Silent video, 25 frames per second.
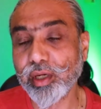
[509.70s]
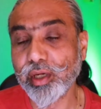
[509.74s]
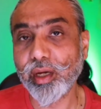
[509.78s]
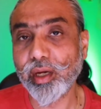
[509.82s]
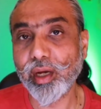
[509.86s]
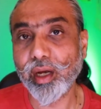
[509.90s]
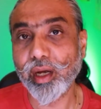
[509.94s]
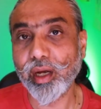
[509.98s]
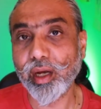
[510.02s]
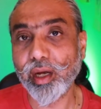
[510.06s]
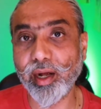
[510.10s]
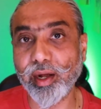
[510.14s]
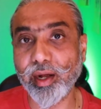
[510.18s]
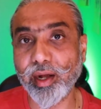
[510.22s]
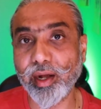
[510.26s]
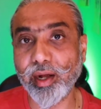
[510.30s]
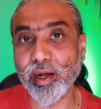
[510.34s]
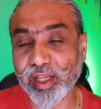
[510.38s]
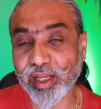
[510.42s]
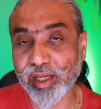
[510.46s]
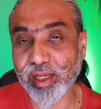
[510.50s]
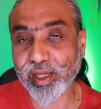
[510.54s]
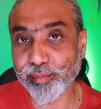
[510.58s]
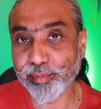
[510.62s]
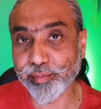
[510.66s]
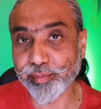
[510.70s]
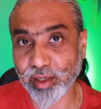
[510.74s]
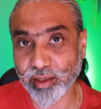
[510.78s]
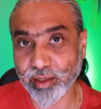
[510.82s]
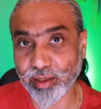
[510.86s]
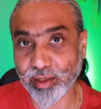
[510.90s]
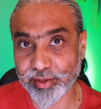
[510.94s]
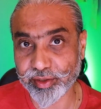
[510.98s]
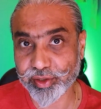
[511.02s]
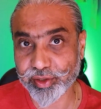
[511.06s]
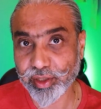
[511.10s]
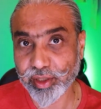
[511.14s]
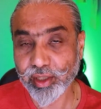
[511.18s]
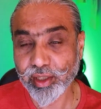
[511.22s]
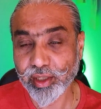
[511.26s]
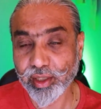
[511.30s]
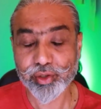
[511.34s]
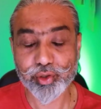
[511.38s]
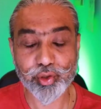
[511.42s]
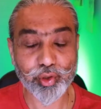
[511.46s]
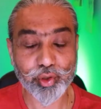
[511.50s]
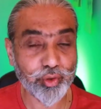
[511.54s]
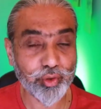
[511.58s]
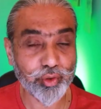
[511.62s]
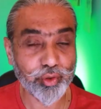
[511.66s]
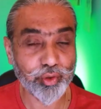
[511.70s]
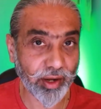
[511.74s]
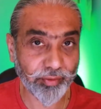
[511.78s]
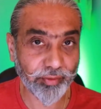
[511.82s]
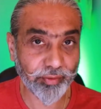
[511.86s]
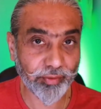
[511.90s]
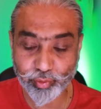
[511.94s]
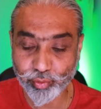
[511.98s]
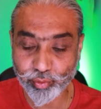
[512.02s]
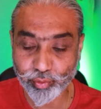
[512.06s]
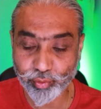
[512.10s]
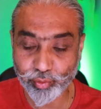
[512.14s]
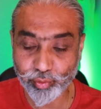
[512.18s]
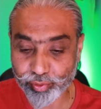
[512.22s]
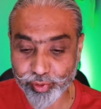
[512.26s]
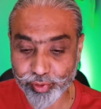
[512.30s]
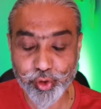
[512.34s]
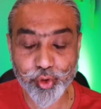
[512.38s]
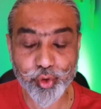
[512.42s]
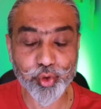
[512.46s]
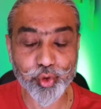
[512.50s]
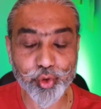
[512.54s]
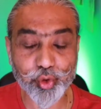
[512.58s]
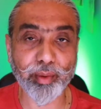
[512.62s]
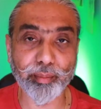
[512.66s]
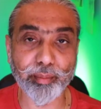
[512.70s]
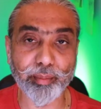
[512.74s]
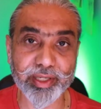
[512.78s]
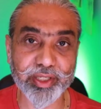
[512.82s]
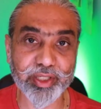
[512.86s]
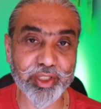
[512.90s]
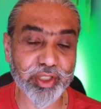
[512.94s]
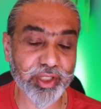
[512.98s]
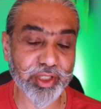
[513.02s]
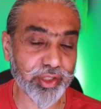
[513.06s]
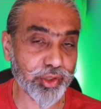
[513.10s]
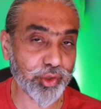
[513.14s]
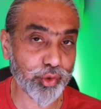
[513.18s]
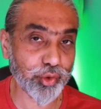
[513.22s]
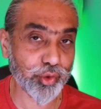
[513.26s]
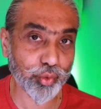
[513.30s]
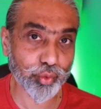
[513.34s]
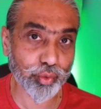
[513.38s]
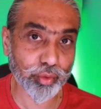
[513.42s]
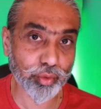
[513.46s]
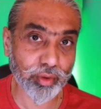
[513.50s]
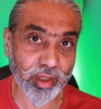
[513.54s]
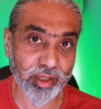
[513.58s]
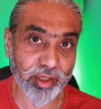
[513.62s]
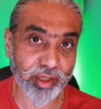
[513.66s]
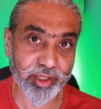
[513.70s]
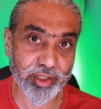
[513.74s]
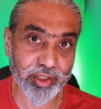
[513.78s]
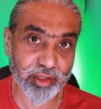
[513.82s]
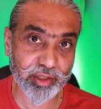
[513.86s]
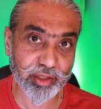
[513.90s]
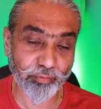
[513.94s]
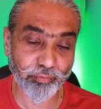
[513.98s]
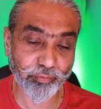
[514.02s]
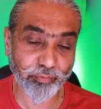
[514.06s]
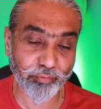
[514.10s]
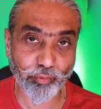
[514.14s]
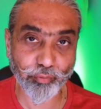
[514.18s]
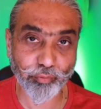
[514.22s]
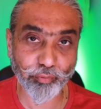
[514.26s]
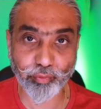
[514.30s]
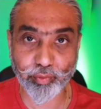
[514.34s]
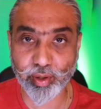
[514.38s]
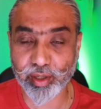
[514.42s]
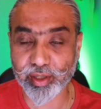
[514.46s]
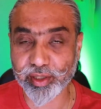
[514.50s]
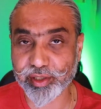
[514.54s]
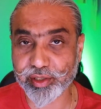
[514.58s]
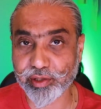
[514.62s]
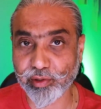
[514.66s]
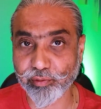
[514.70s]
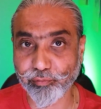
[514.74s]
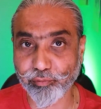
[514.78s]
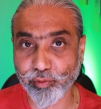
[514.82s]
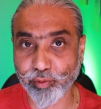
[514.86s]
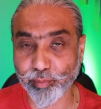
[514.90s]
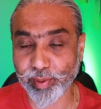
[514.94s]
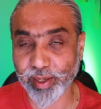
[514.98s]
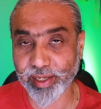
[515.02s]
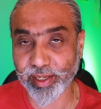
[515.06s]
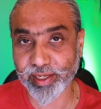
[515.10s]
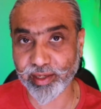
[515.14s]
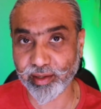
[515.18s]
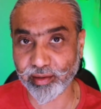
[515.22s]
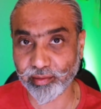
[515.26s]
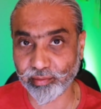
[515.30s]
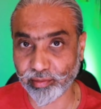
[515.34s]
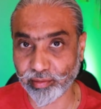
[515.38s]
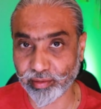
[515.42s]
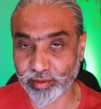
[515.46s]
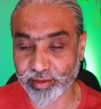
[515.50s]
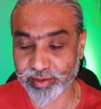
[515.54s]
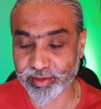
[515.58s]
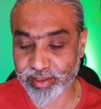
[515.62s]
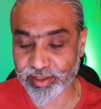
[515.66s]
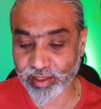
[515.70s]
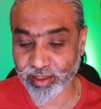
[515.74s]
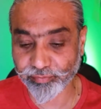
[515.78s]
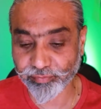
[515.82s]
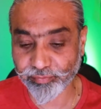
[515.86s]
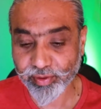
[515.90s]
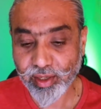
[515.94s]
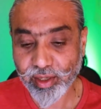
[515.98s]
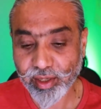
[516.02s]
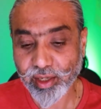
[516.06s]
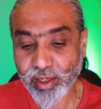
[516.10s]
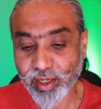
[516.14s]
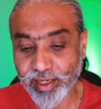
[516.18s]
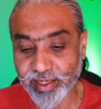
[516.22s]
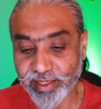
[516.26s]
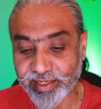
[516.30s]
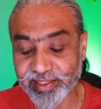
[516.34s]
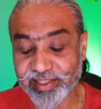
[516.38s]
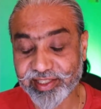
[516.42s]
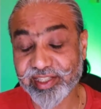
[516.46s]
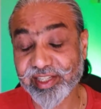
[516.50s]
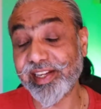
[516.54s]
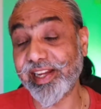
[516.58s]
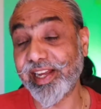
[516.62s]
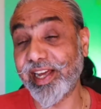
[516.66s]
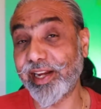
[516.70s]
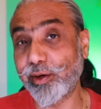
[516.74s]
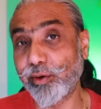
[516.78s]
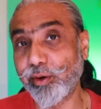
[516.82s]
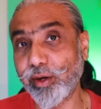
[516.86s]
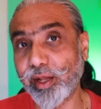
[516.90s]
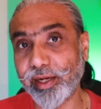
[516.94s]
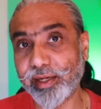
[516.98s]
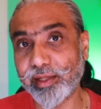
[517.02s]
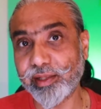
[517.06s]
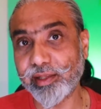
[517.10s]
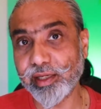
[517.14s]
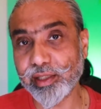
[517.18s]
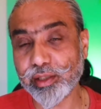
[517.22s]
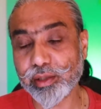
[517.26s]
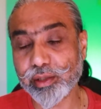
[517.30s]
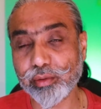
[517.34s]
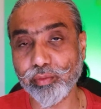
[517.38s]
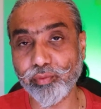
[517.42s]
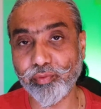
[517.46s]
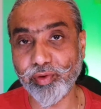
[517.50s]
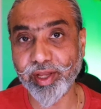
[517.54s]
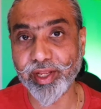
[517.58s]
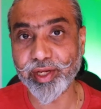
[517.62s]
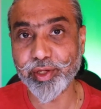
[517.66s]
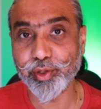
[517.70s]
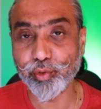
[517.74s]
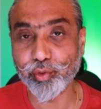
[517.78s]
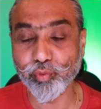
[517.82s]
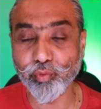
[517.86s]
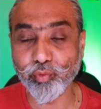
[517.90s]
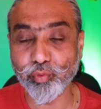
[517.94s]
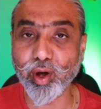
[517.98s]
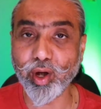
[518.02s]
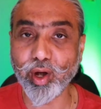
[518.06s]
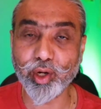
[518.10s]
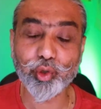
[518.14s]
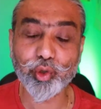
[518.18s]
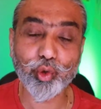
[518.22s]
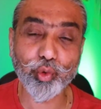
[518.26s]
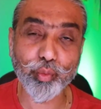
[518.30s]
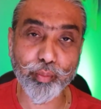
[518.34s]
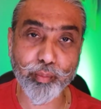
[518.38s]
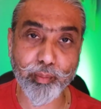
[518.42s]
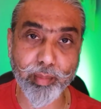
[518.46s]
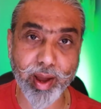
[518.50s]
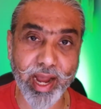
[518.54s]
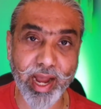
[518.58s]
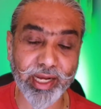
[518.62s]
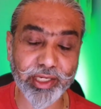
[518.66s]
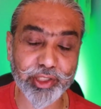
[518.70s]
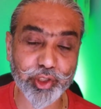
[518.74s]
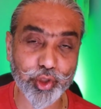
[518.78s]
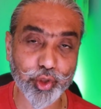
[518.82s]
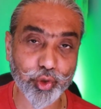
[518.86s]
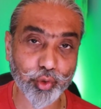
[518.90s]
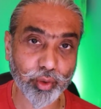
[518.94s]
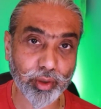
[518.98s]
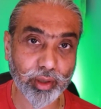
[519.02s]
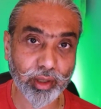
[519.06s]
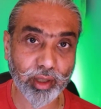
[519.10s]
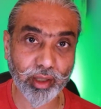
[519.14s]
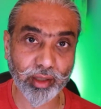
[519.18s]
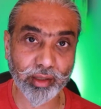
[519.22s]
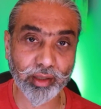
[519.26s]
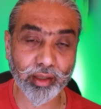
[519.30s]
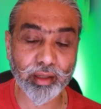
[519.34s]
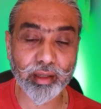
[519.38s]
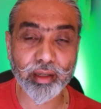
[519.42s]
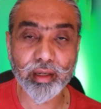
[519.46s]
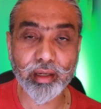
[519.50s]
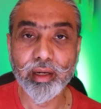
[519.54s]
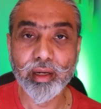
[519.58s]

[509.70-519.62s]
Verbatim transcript: uh, theme colors. So you have to use the measures to conditional for conditional formatting and all the stuff. In a scenario like this, where you want to match your color